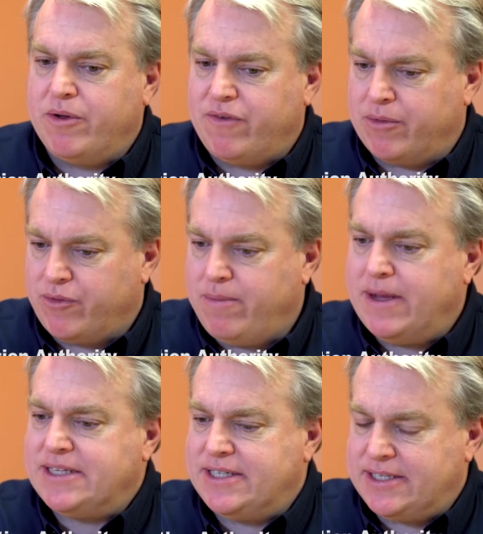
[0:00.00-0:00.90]
went from three
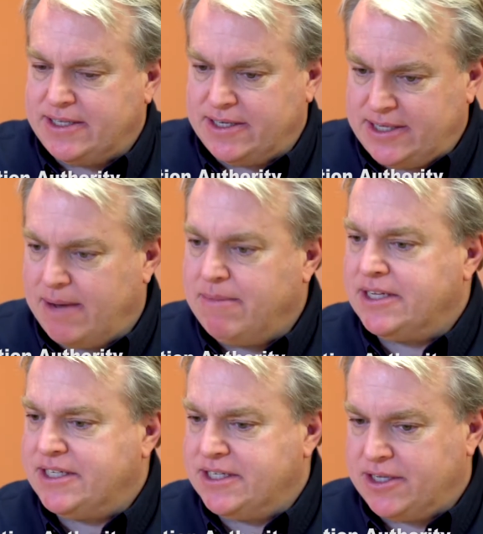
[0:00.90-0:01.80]
buses to 10
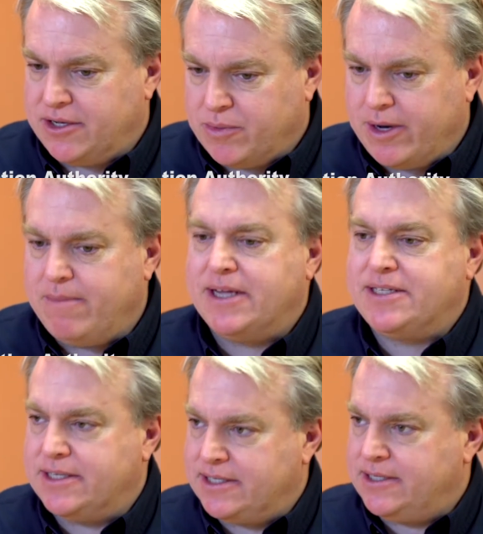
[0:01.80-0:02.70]
buses to 20
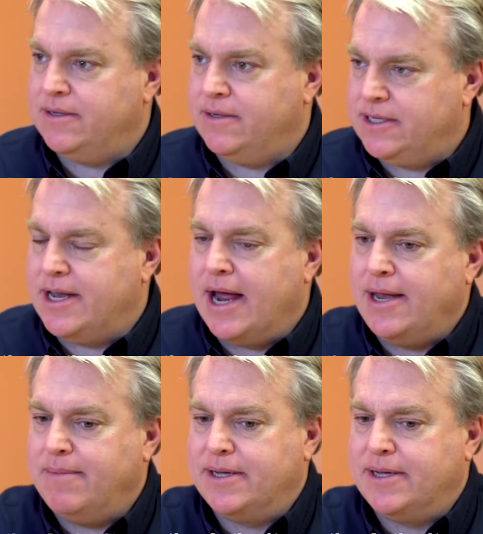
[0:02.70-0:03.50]
buses to, to 90